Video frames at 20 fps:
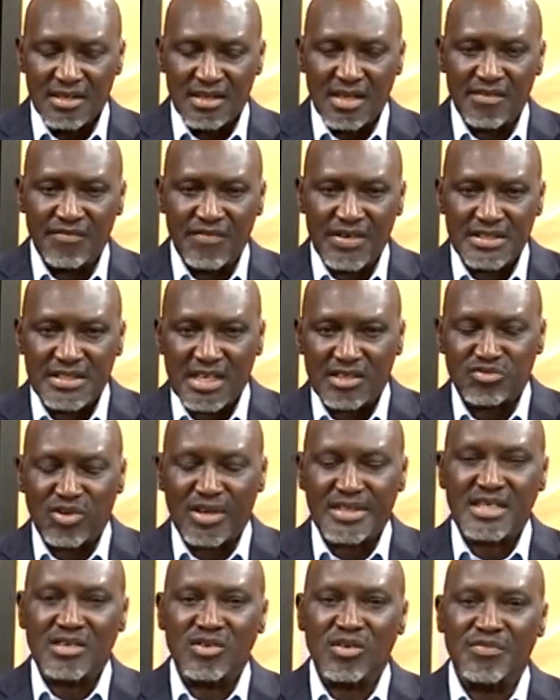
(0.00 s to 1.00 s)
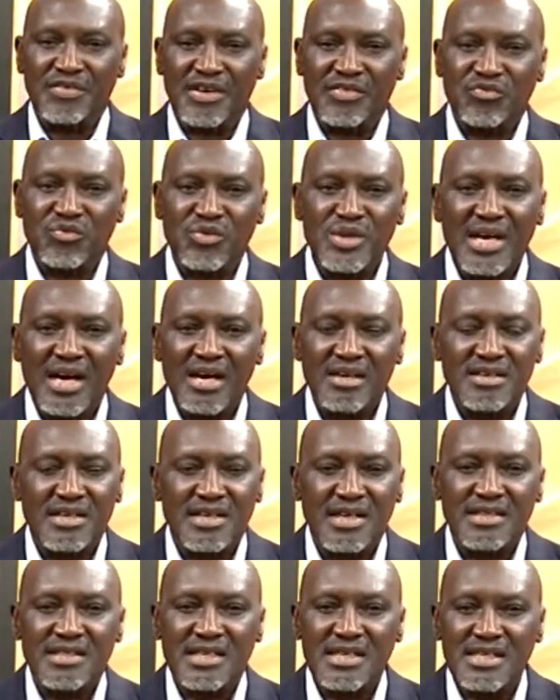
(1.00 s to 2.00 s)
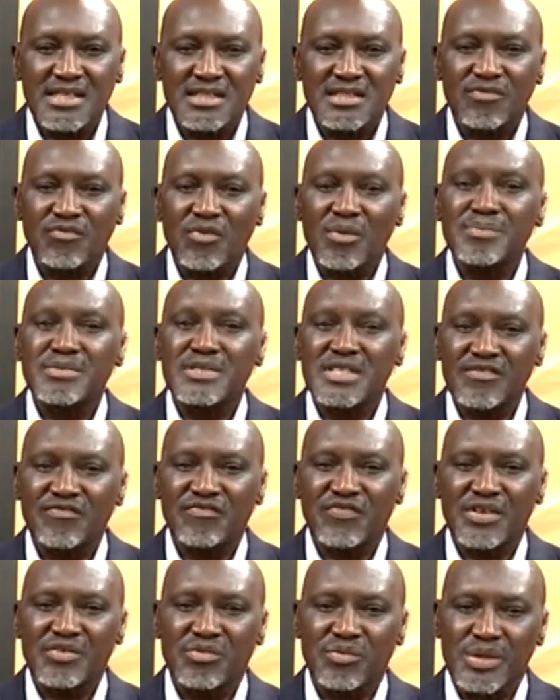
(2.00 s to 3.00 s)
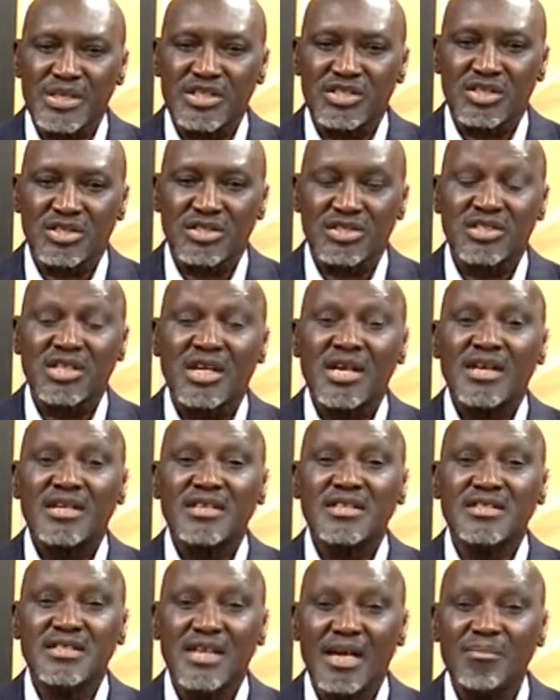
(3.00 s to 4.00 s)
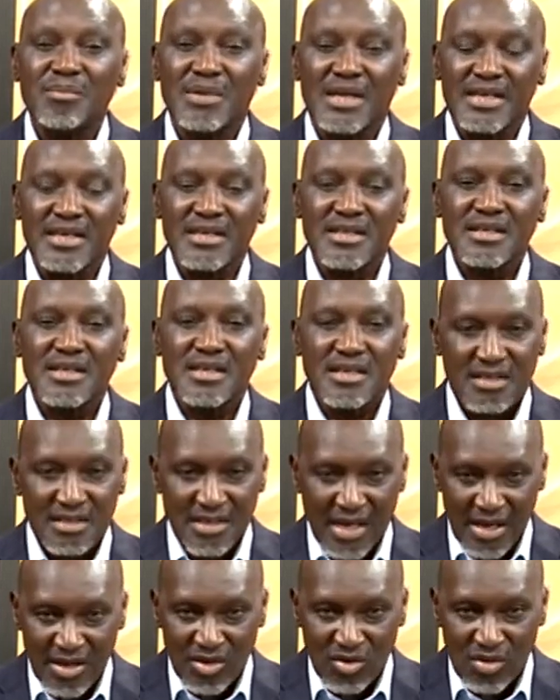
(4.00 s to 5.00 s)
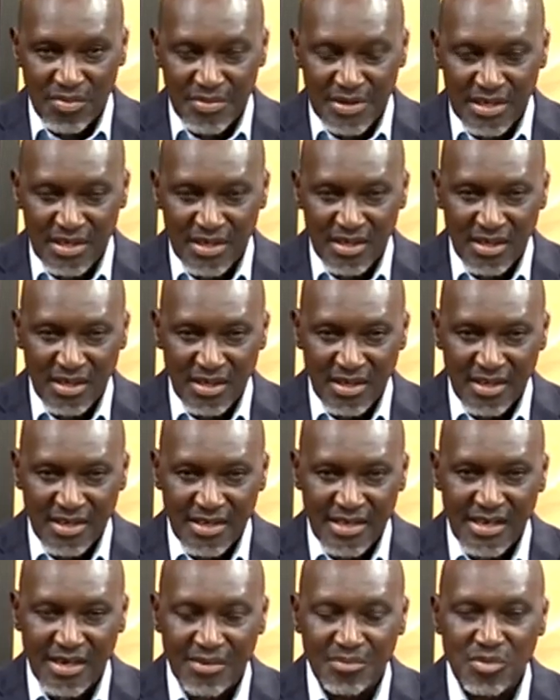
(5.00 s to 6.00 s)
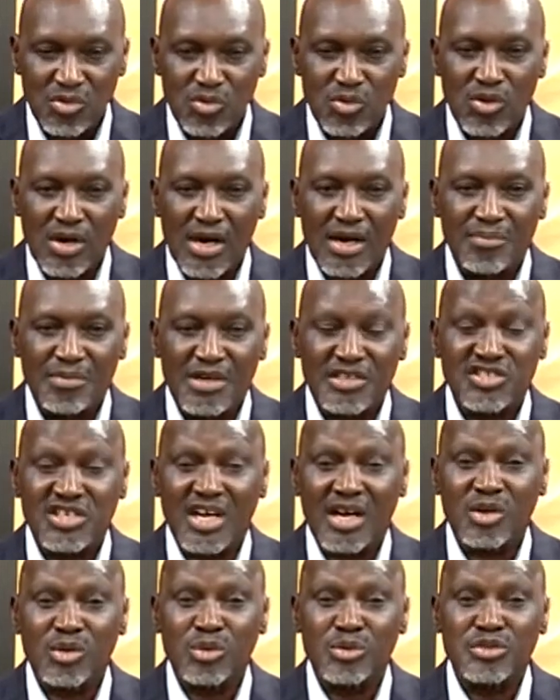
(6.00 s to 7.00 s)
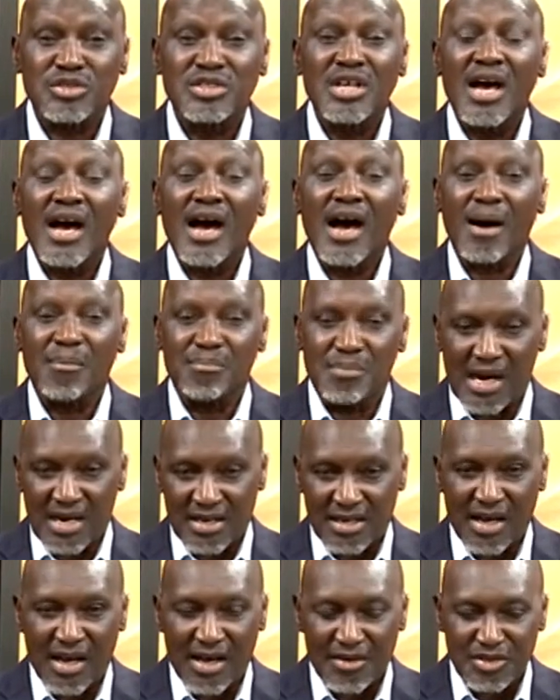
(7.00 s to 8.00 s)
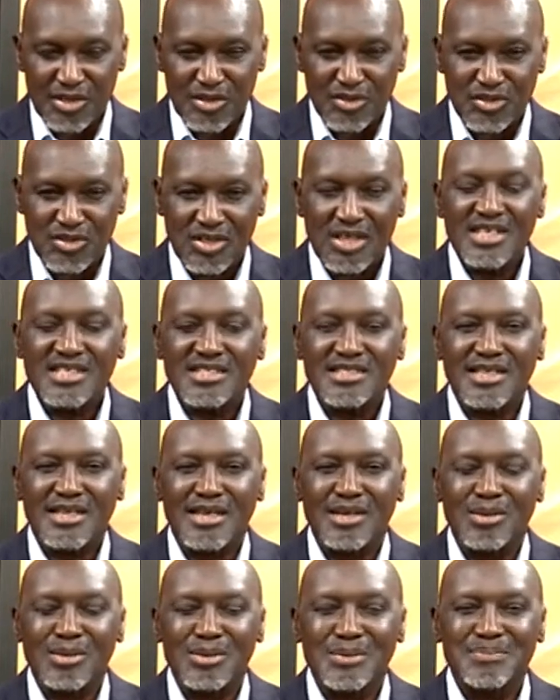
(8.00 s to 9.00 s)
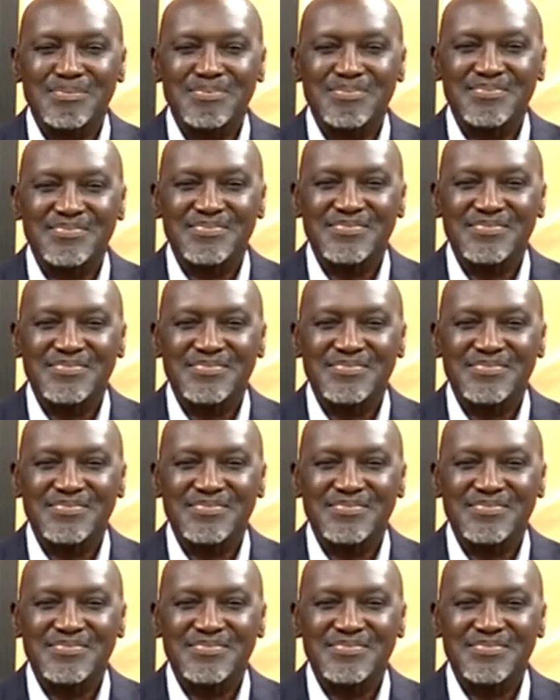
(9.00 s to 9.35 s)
The event attracted over 300 athletes from different regions, namely Nairobi, Kiambu and Machakos, among others. Let's take a look.